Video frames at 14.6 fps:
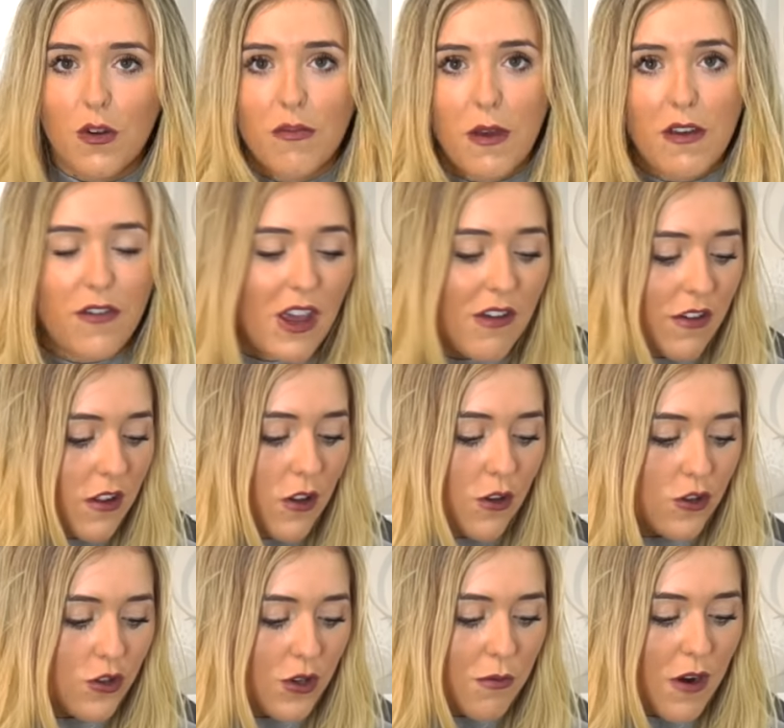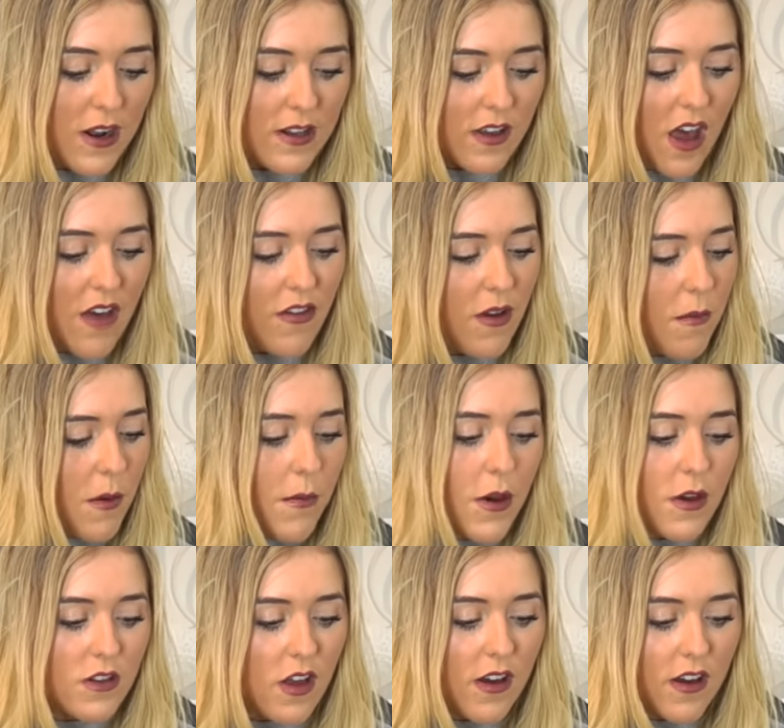one of my favourite luxury brands ever.
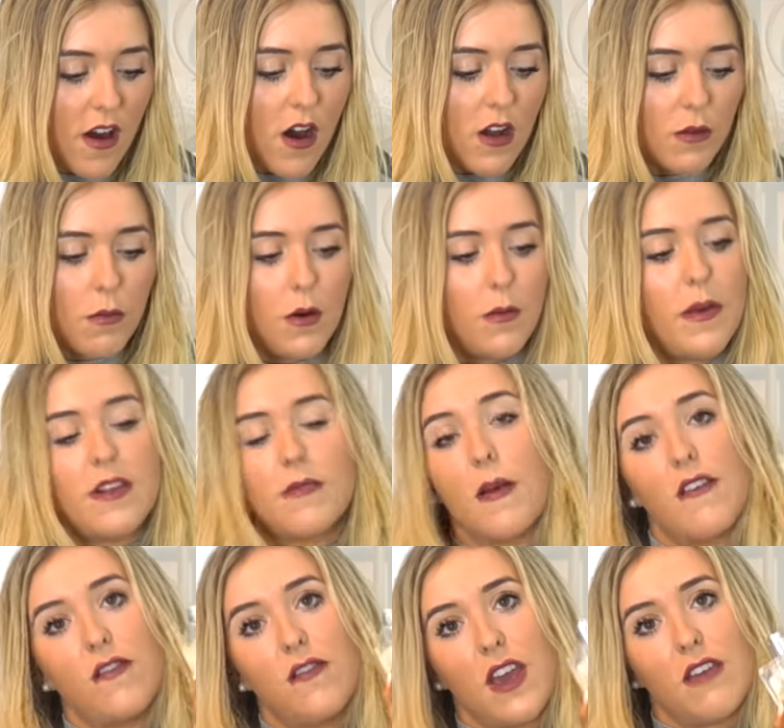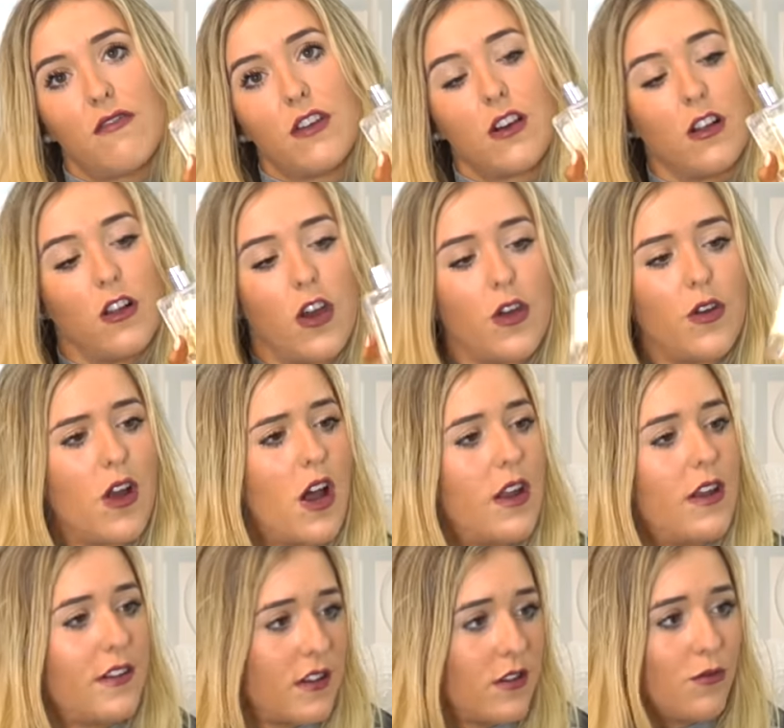Mimosa and Cardamom is my favourite cologne
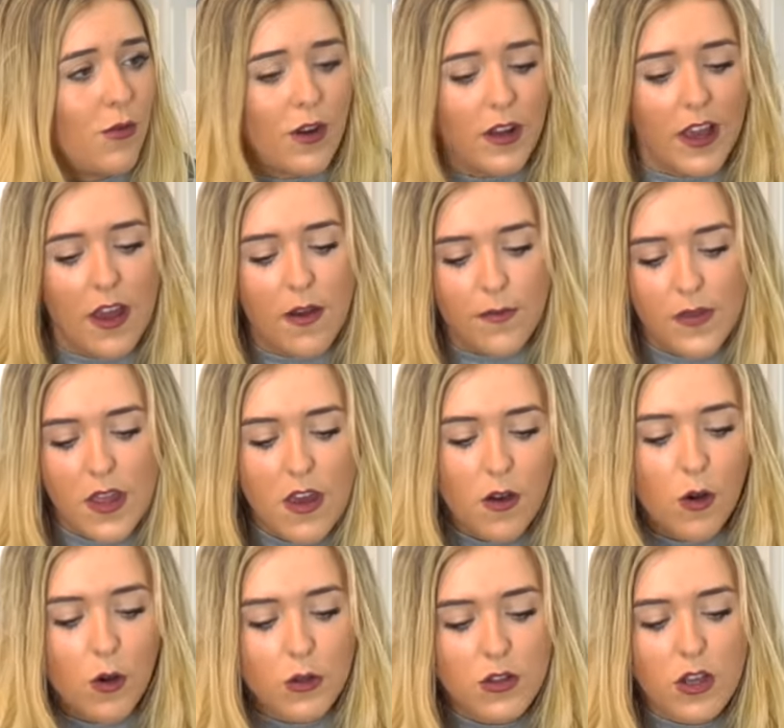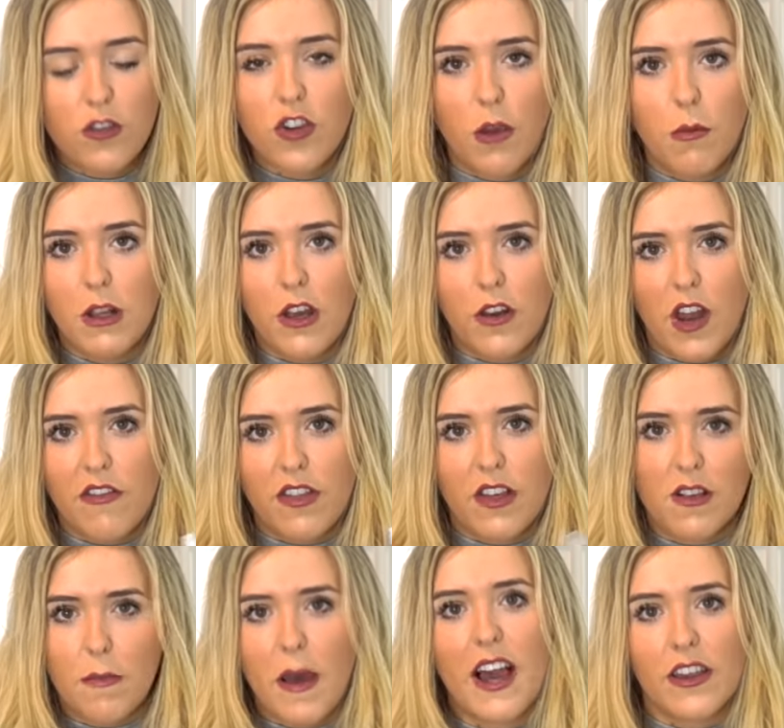and it is running out. Also, Jo Malone,
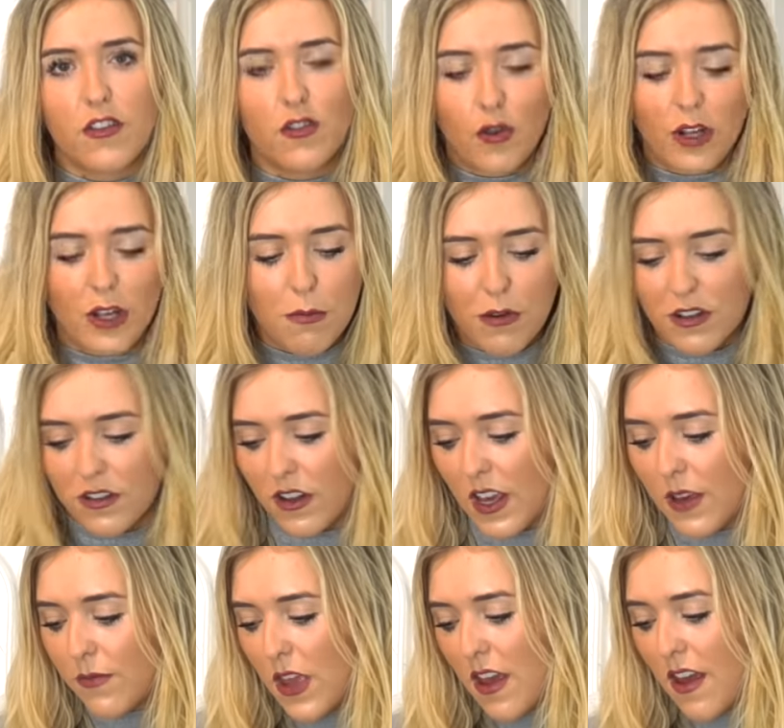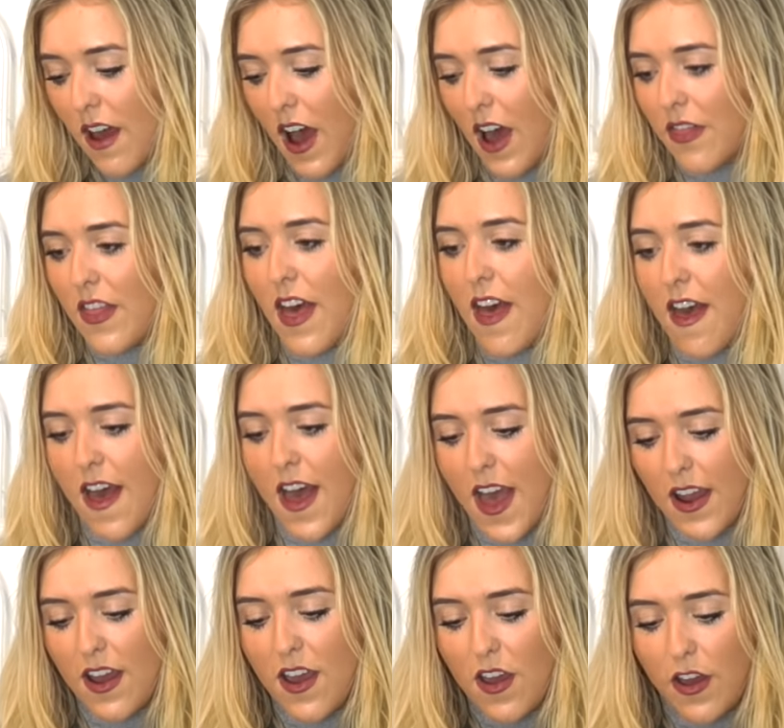everything's packaged really prettily. And
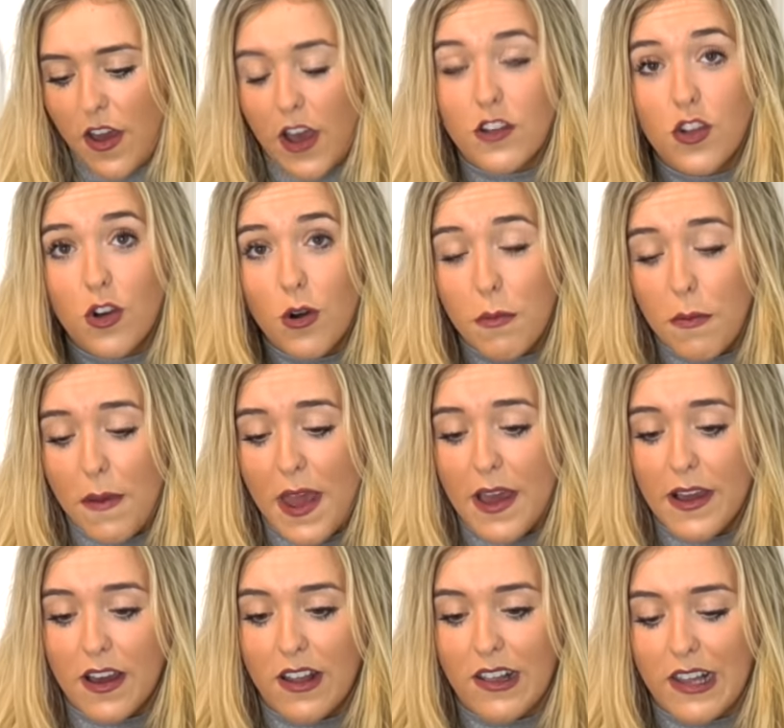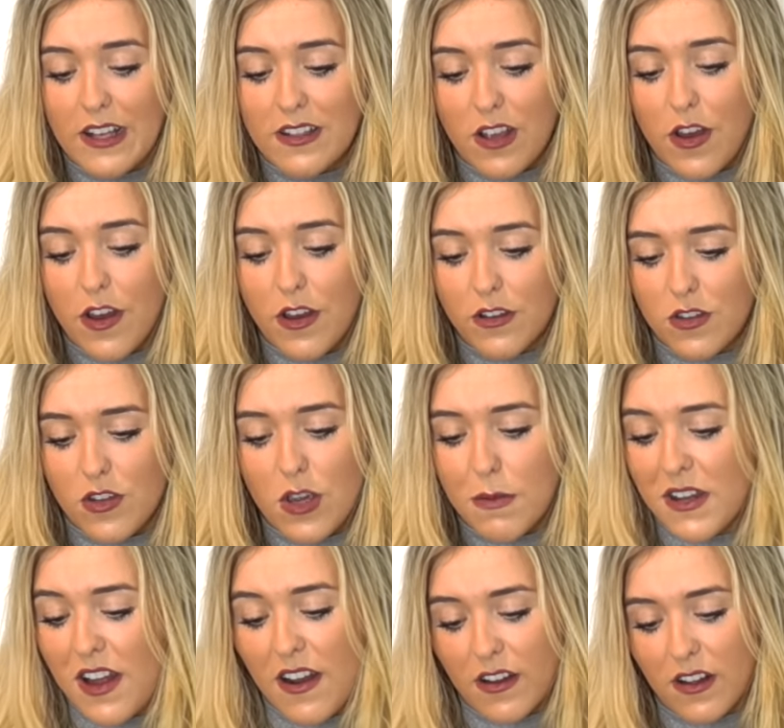then a top pick, Liz Earle's new
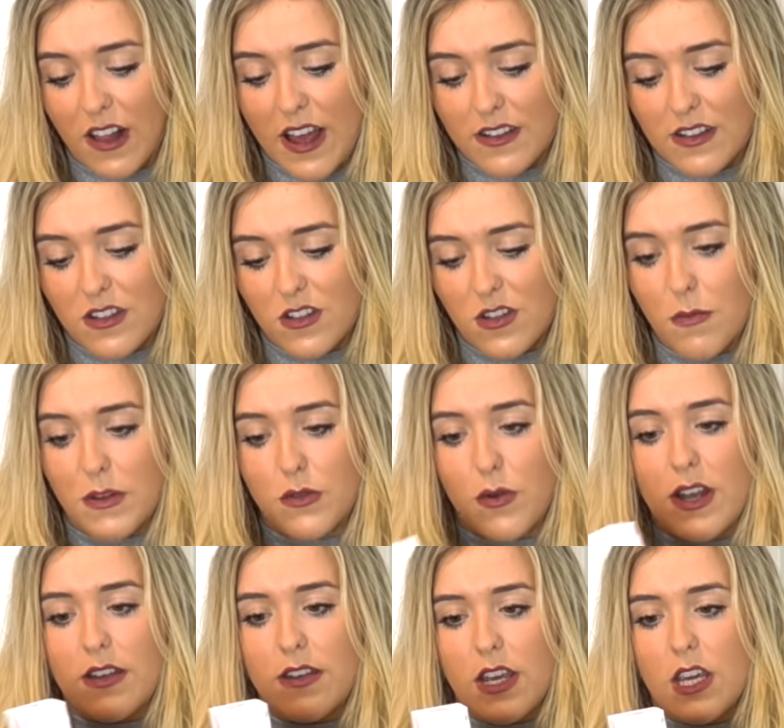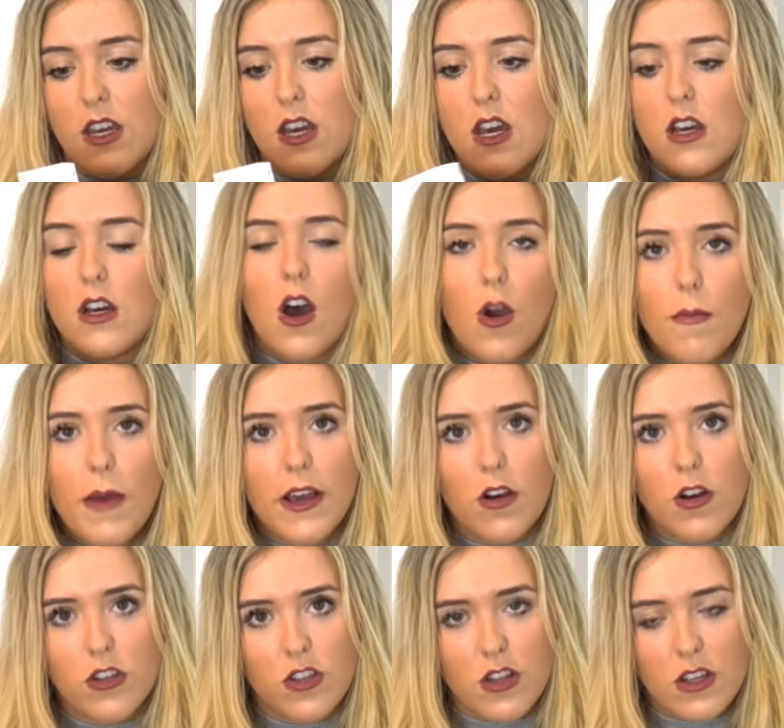Botanical Essence number 20. Oh my
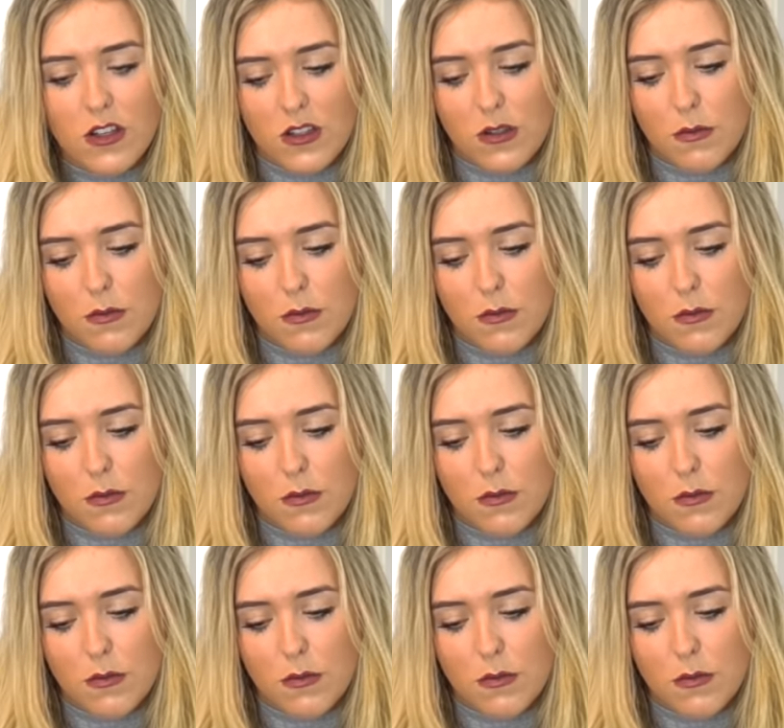gosh, this